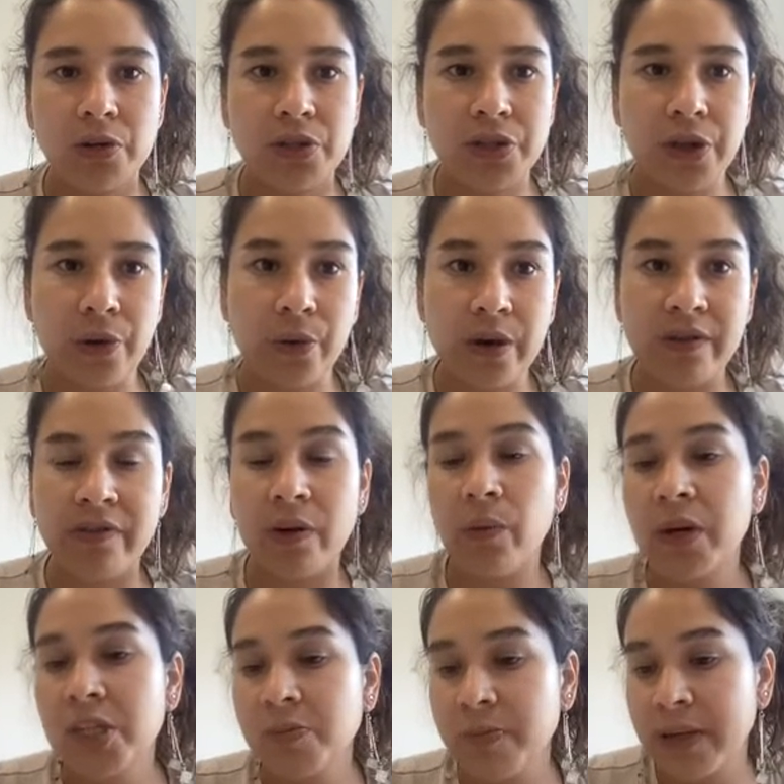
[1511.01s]
So if I
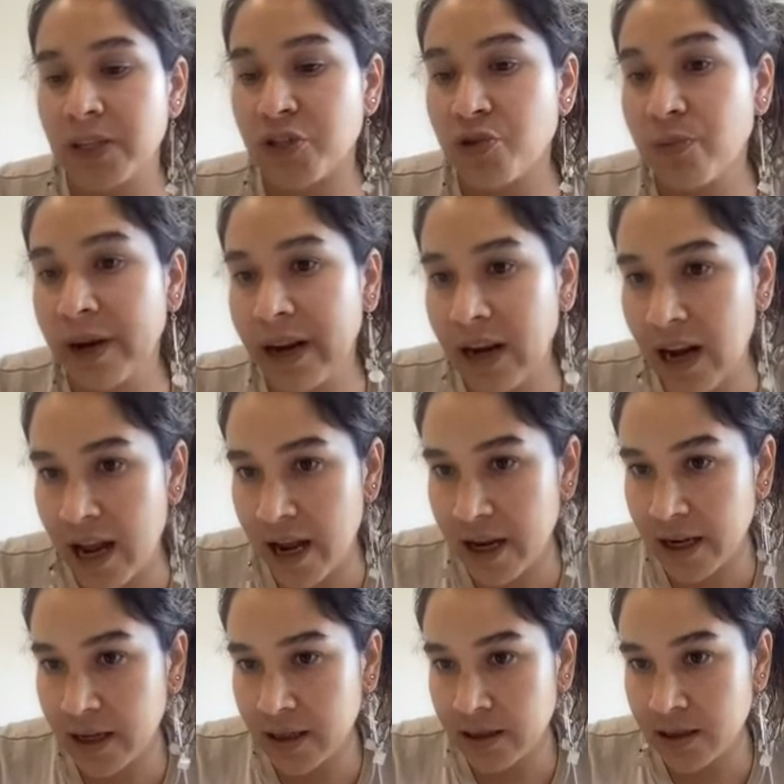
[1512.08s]
want to speak to my
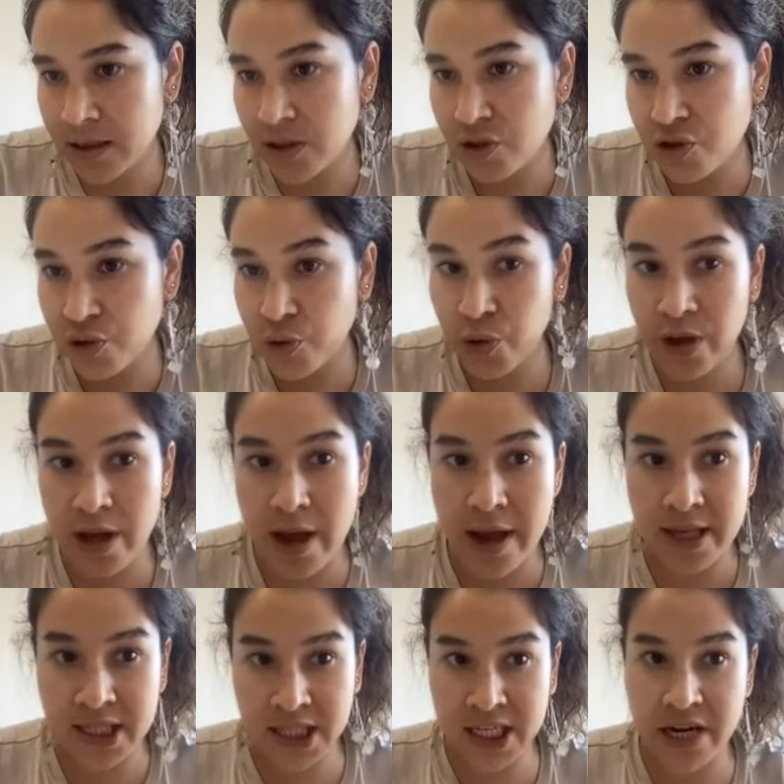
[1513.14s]
client through
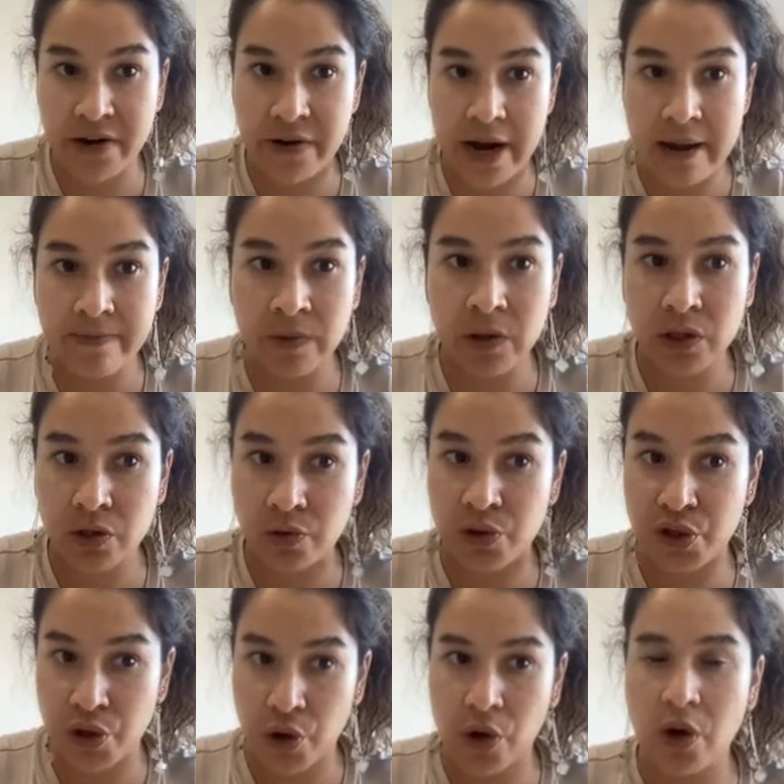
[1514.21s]
the CRM to
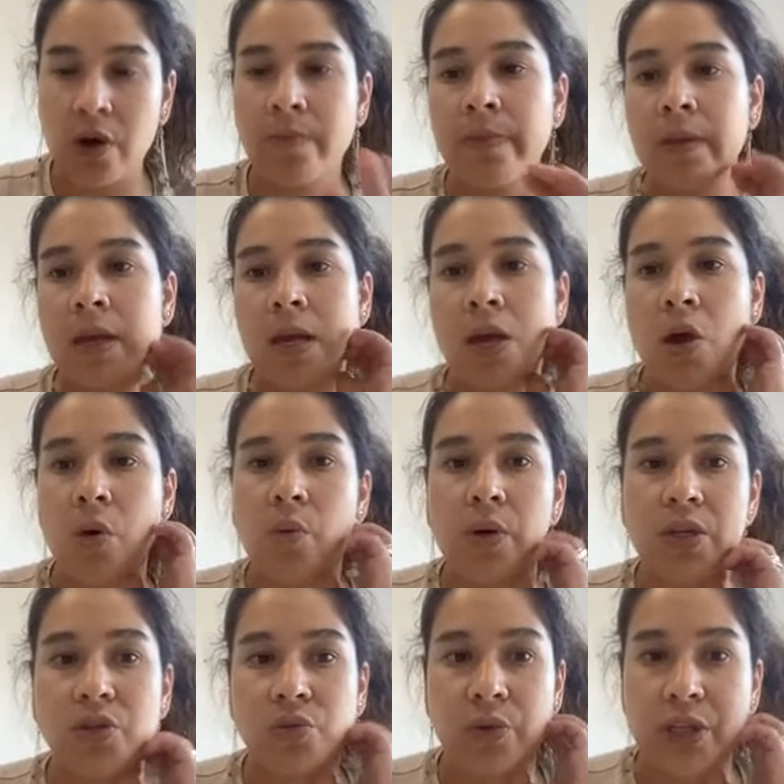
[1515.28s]
Zoho,
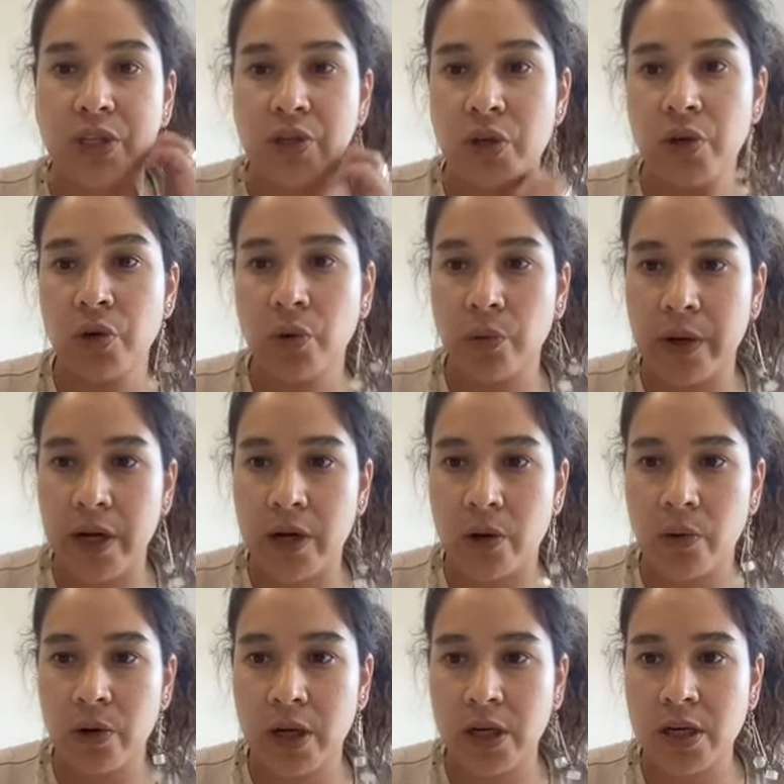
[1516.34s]
what do? We
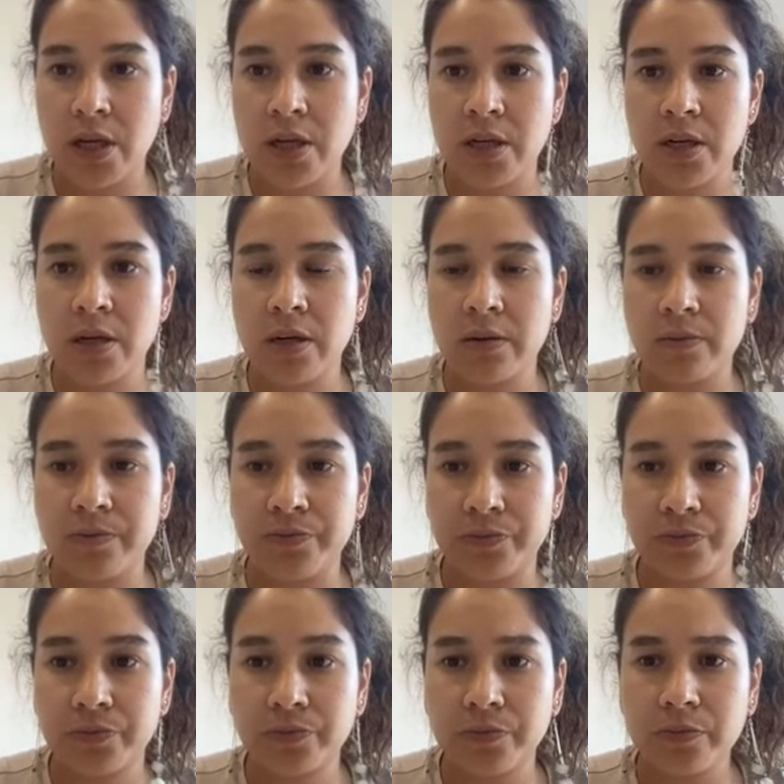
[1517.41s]
go here.
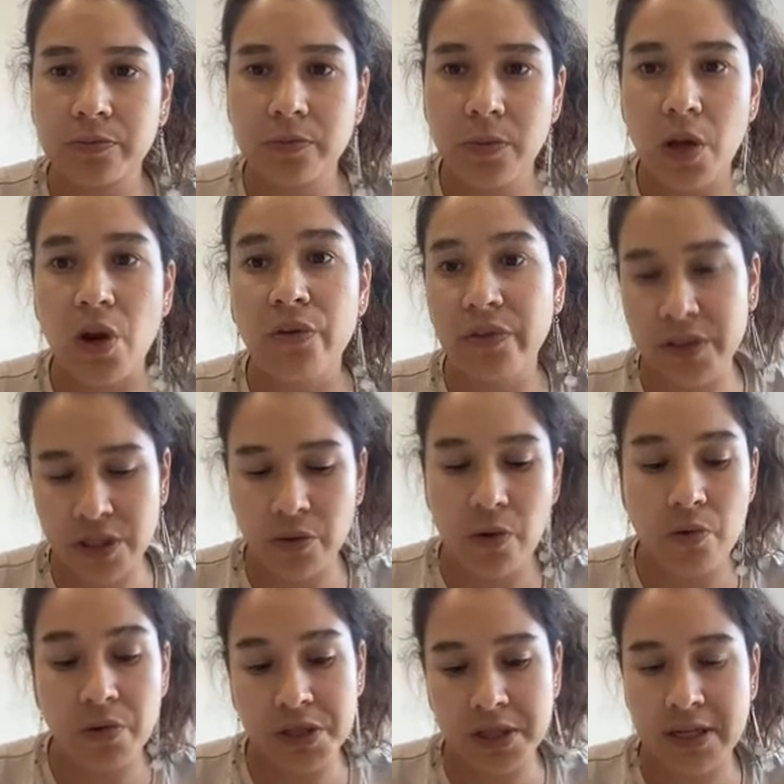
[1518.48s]
First of
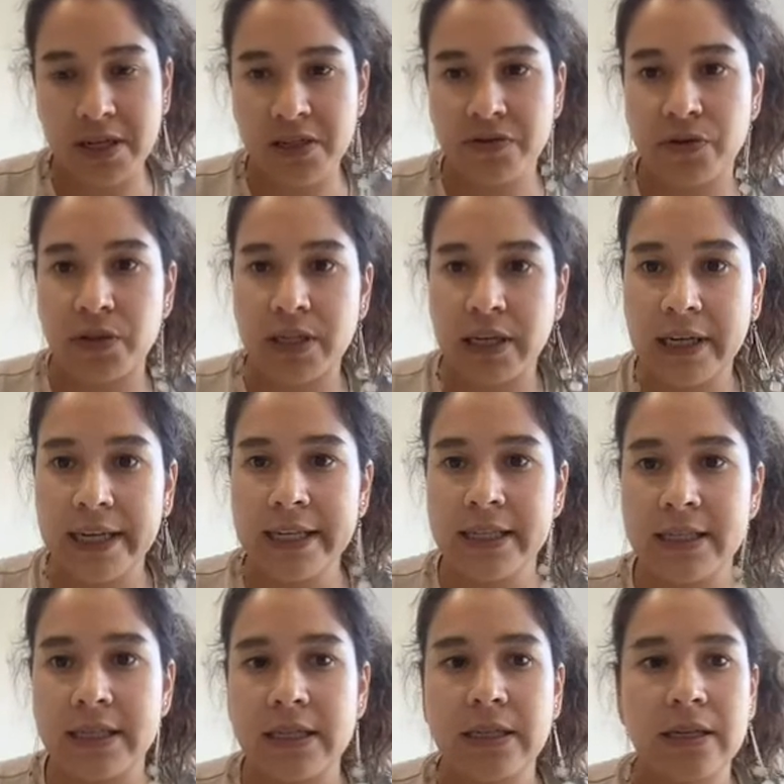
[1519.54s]
all, we'll search for the
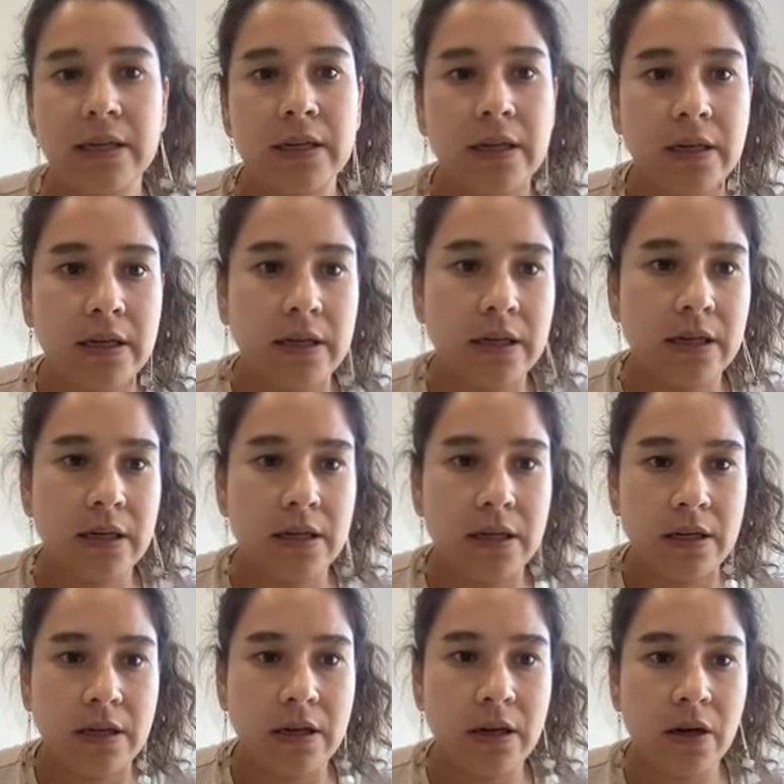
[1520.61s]
lead.
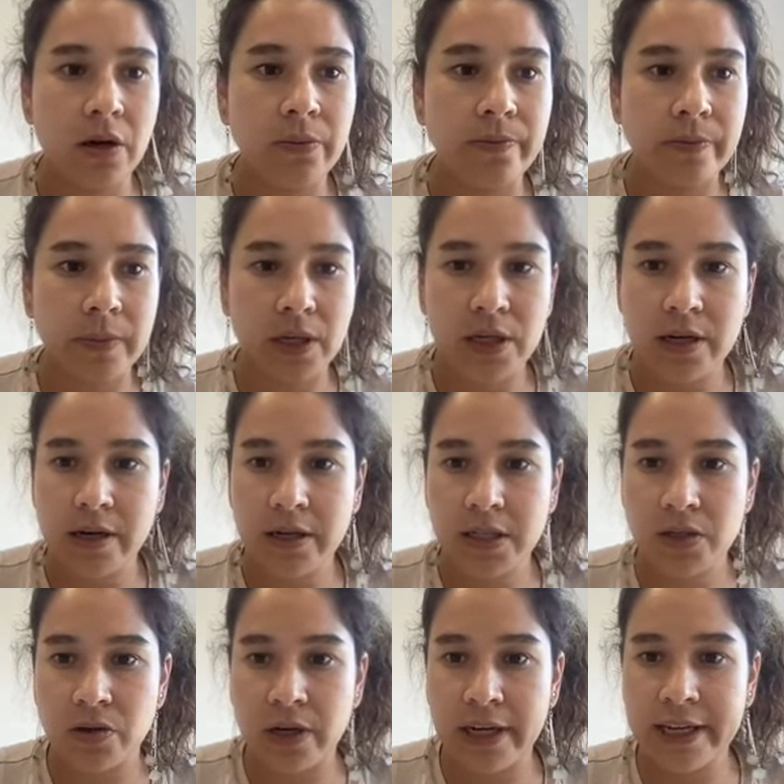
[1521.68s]
No, here
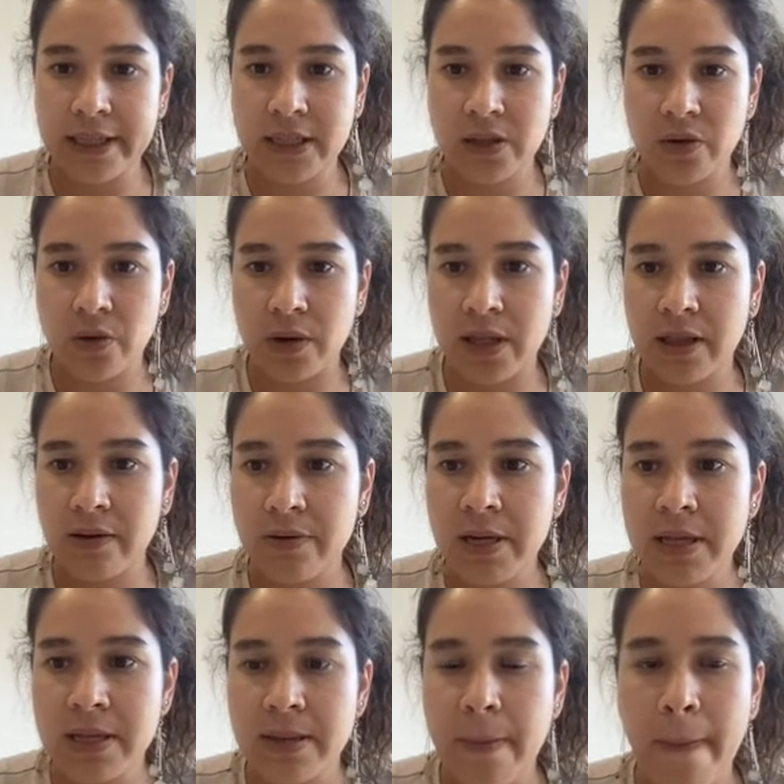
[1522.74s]
is our lead, Juan
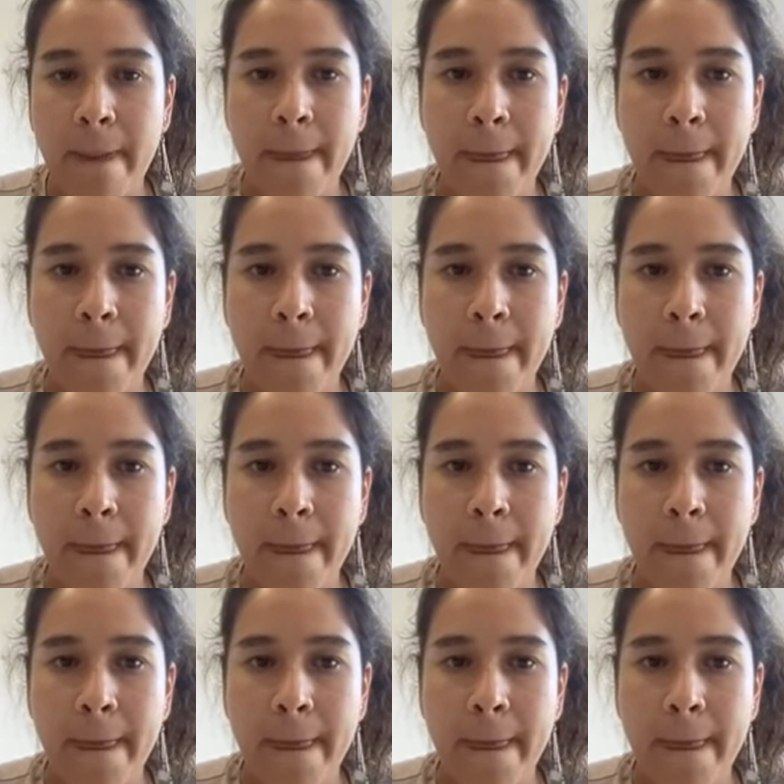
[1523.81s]
David.